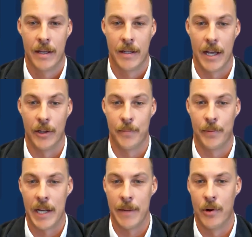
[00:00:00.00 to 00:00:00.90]
Yeah, look,
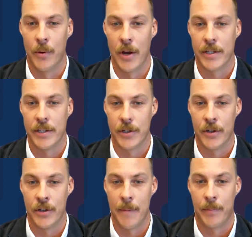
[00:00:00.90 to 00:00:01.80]
plenty more work to do
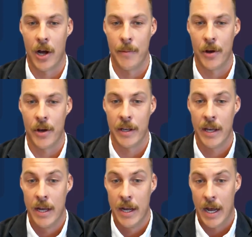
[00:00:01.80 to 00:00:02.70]
at Bleiberg.
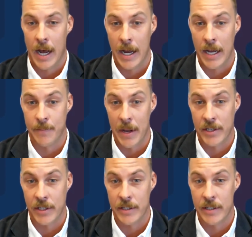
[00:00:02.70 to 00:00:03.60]
As
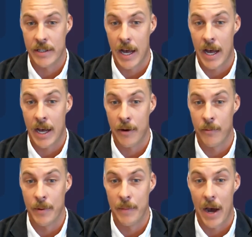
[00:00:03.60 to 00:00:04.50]
mentioned, we'll
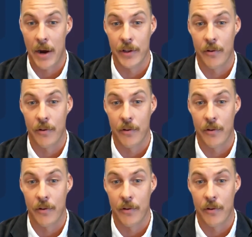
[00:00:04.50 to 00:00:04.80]
be back on the